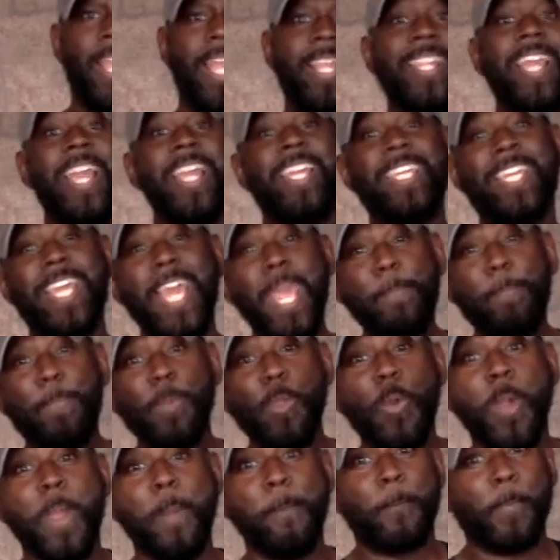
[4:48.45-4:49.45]
And they keep
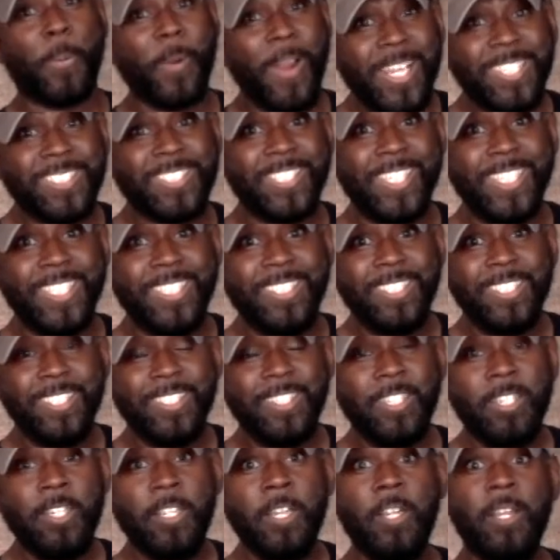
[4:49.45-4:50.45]
you imprisoned
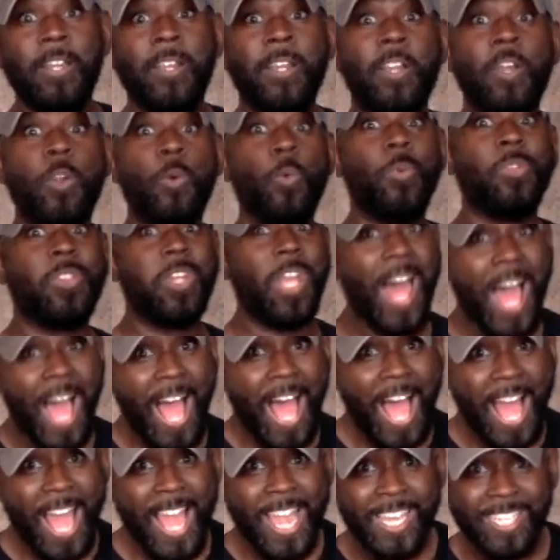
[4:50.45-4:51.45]
with
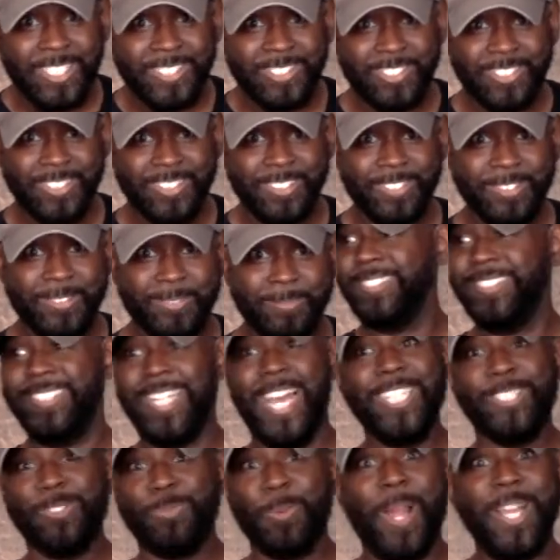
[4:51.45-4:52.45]
lies.
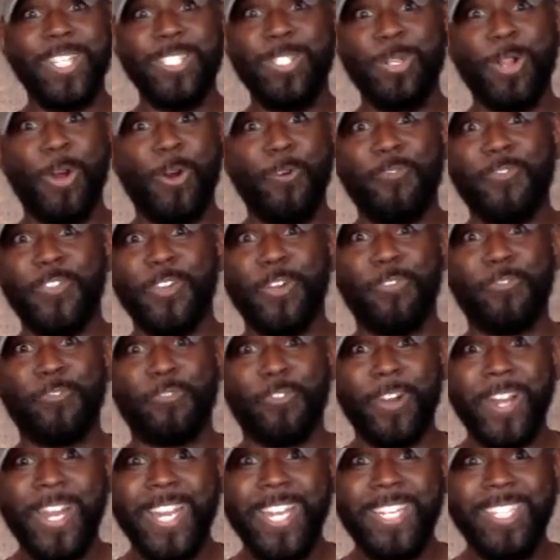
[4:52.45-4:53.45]
That's why you don't feel
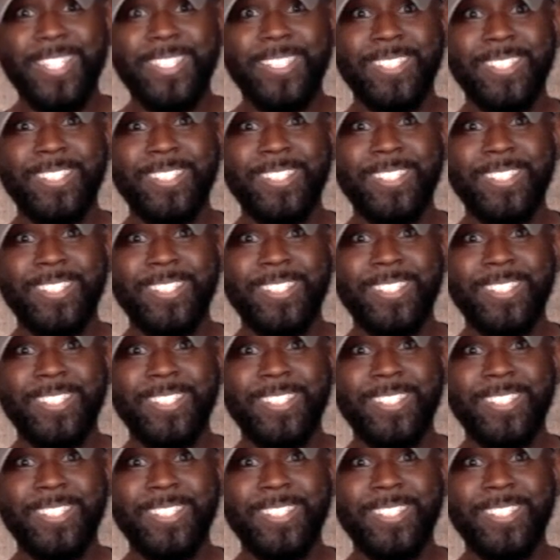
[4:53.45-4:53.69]
free.